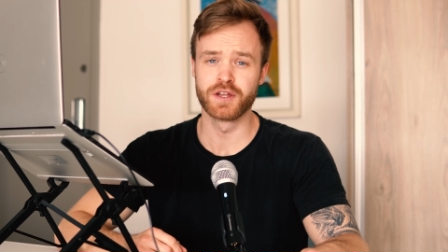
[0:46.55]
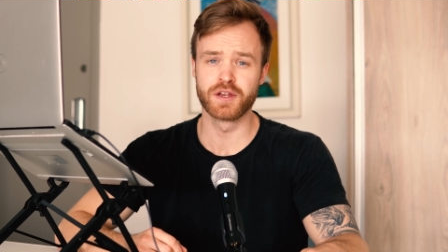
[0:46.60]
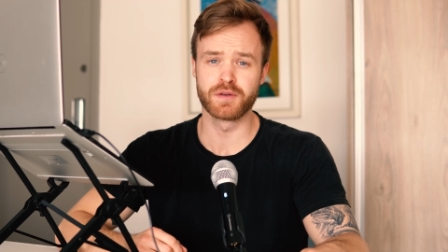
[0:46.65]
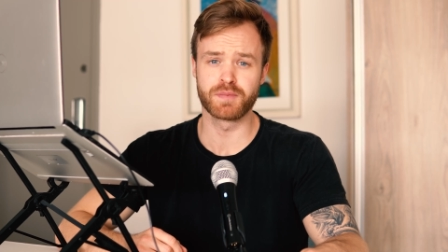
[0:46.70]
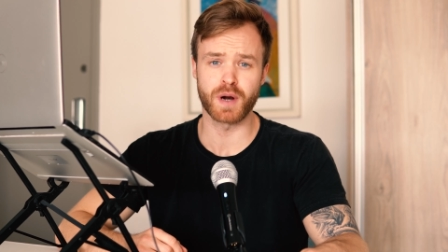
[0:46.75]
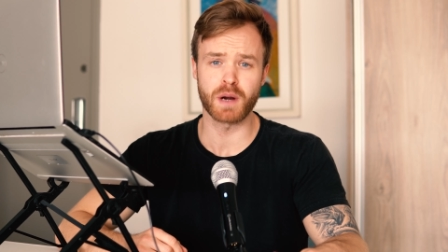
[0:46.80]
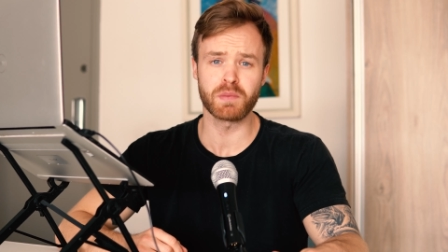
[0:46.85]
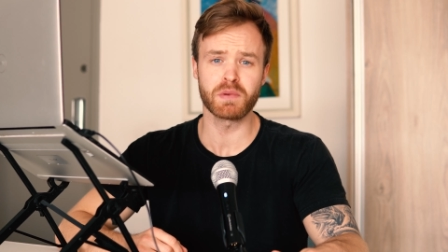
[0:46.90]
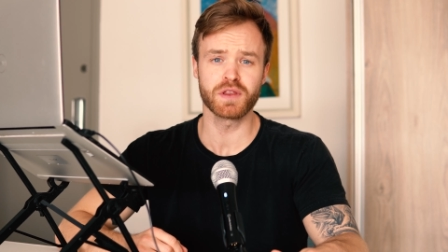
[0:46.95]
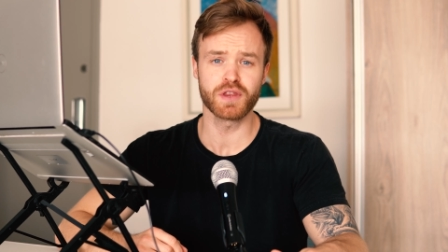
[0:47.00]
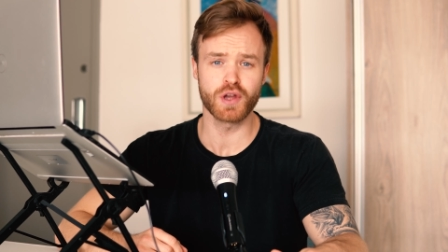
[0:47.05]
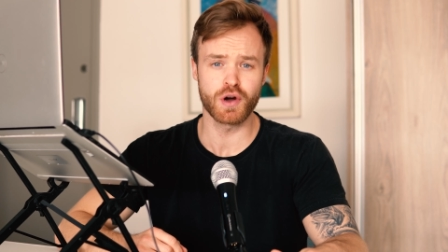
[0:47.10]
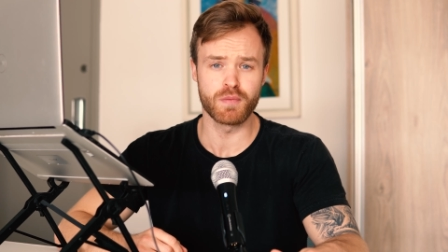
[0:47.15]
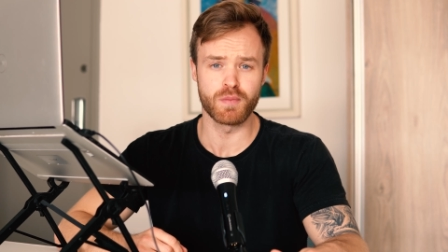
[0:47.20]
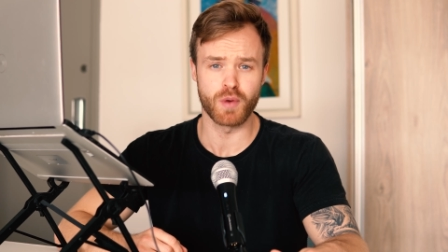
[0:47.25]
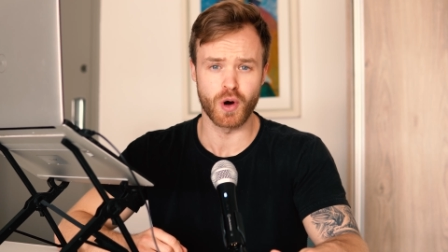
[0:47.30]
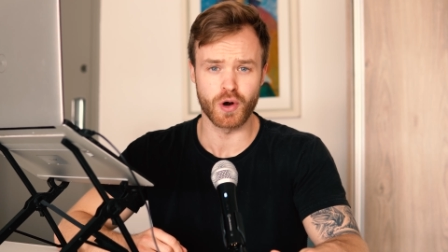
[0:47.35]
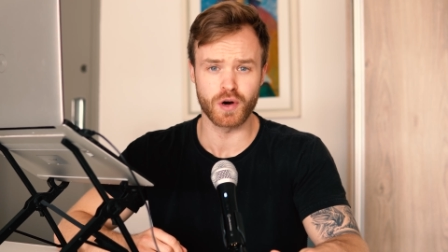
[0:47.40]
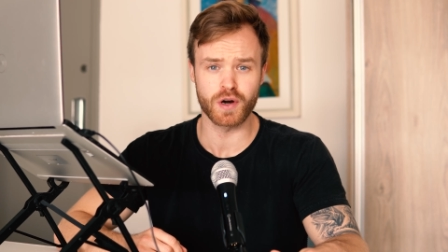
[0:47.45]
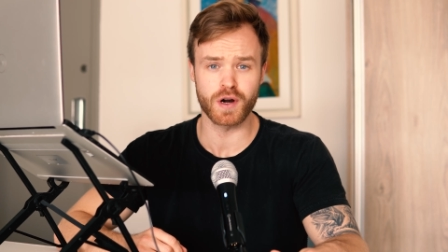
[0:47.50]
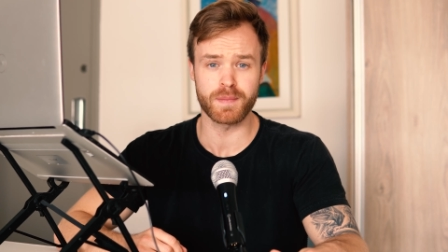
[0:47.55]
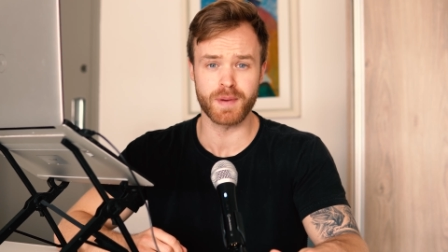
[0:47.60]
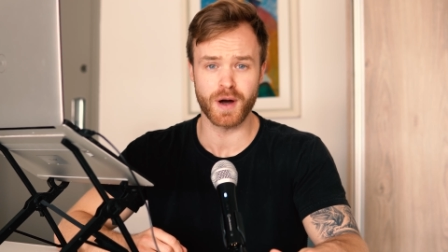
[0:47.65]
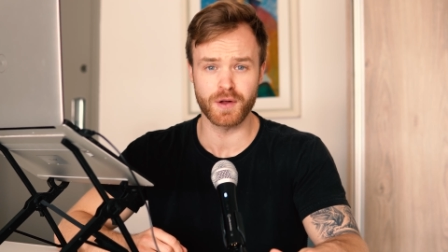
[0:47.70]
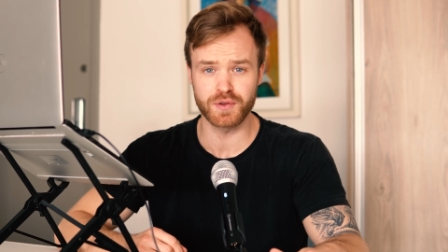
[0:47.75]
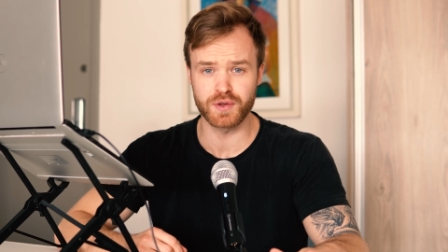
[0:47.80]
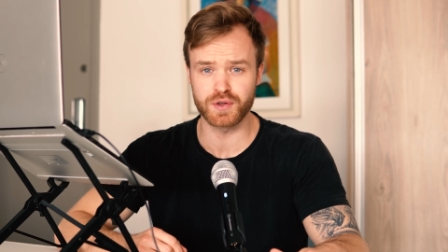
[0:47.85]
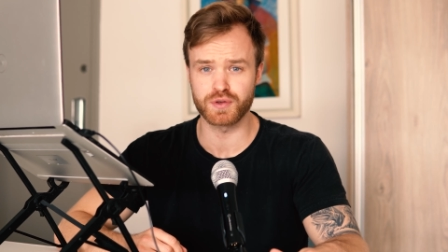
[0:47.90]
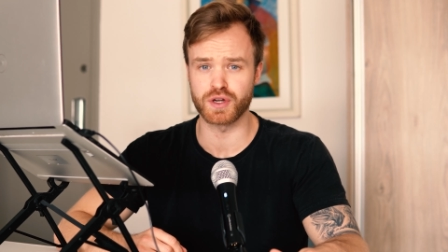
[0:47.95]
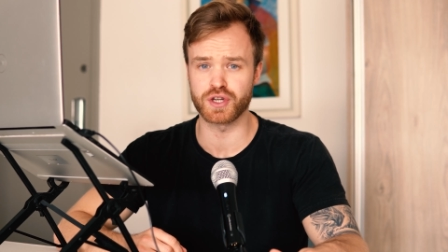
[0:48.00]
you probably know more
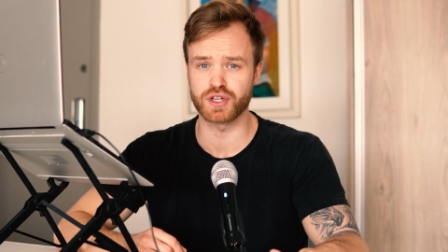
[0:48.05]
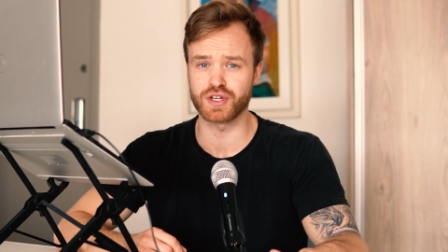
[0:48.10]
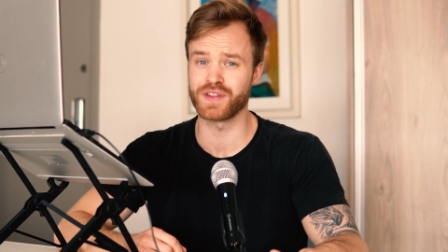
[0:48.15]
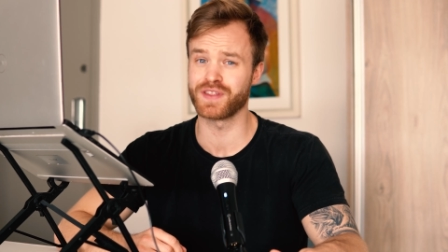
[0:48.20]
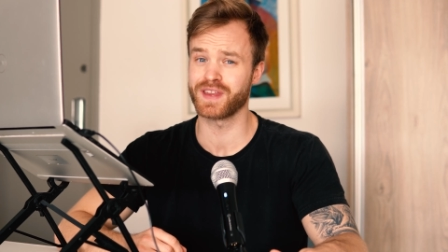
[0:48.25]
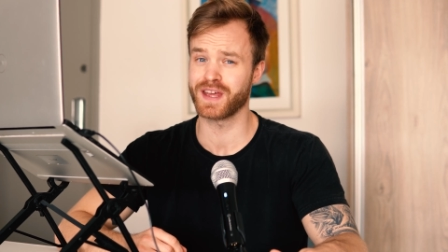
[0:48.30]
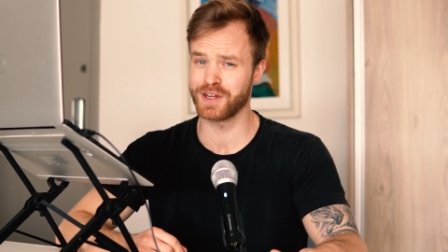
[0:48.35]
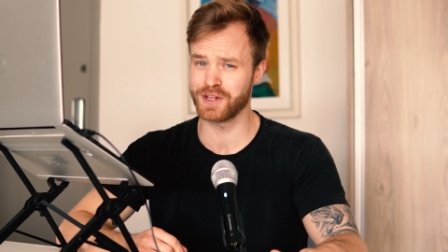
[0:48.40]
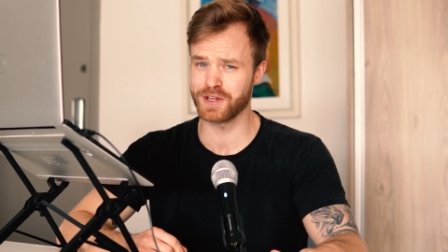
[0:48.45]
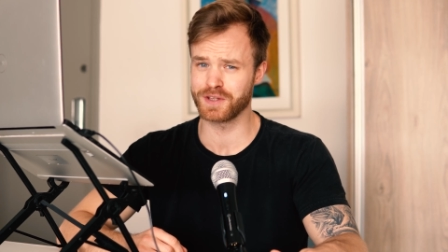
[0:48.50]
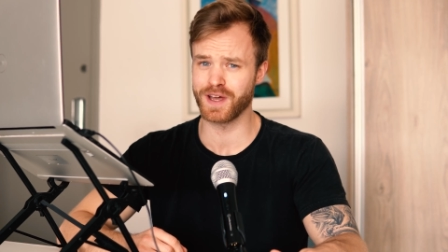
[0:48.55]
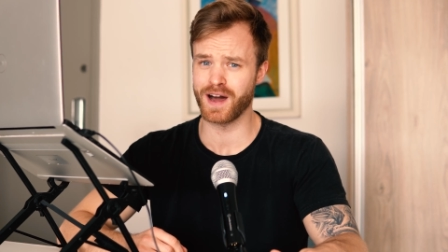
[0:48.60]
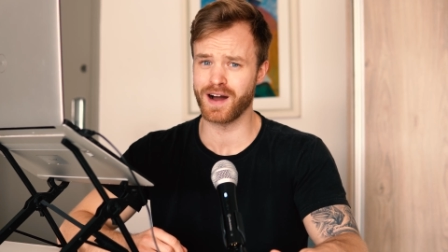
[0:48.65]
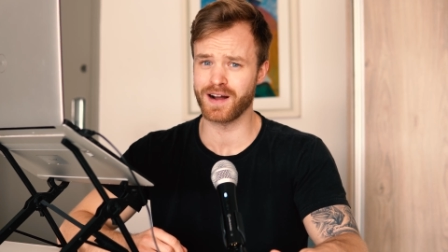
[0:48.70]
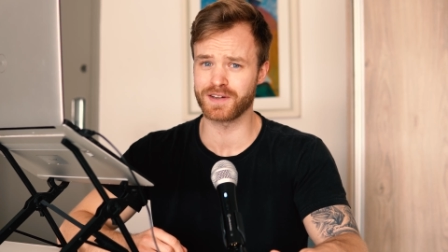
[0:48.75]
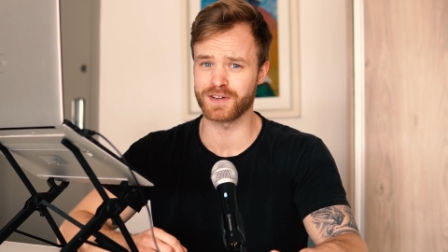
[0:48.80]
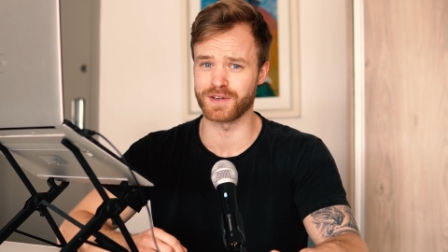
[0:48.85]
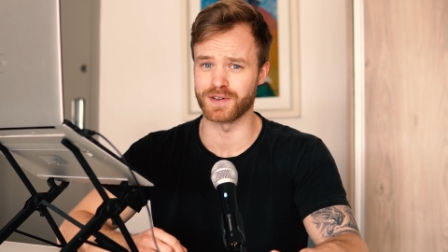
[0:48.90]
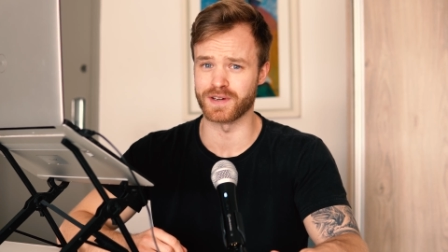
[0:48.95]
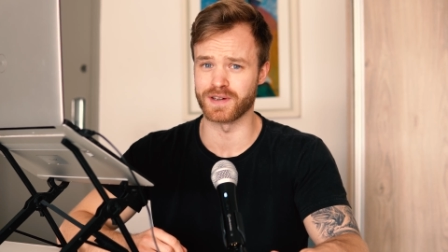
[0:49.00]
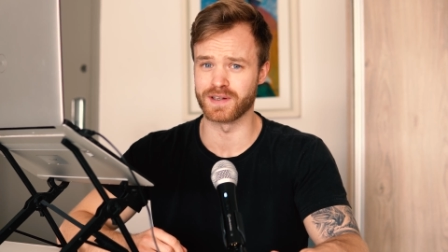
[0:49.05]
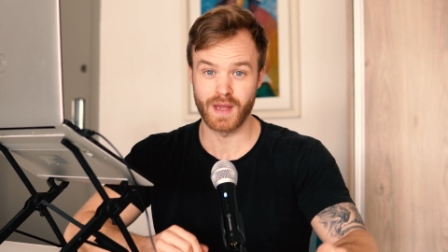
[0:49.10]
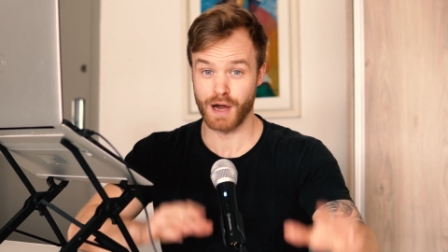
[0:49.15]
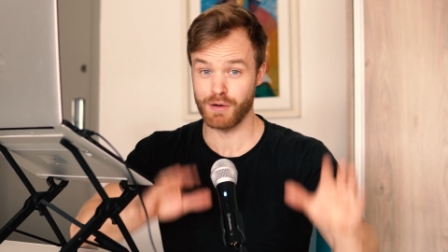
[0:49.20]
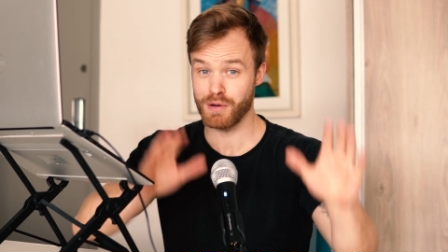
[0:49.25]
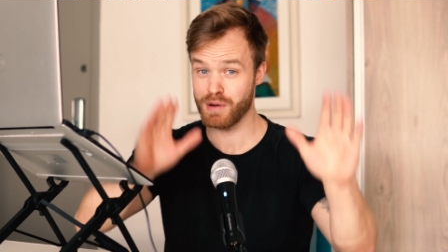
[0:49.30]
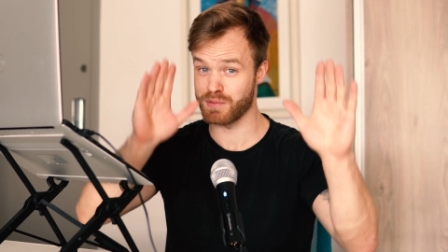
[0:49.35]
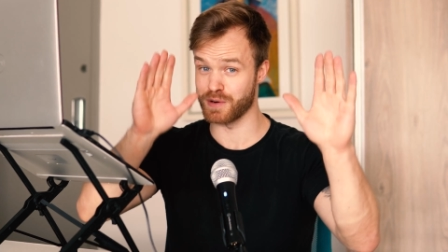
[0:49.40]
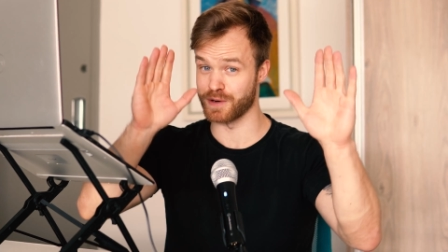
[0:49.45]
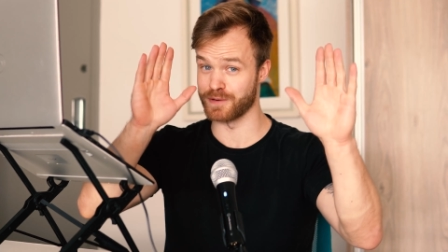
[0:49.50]
about nutrition than your doctor.
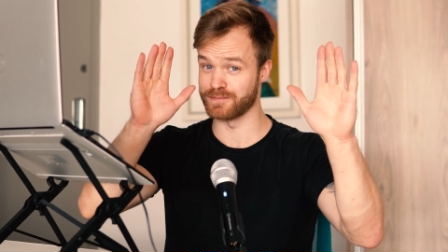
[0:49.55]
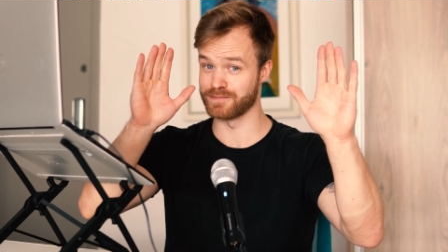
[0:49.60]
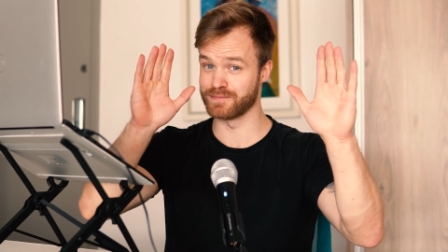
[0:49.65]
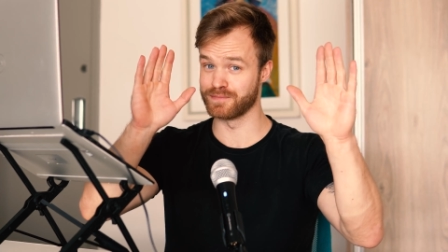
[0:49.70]
However,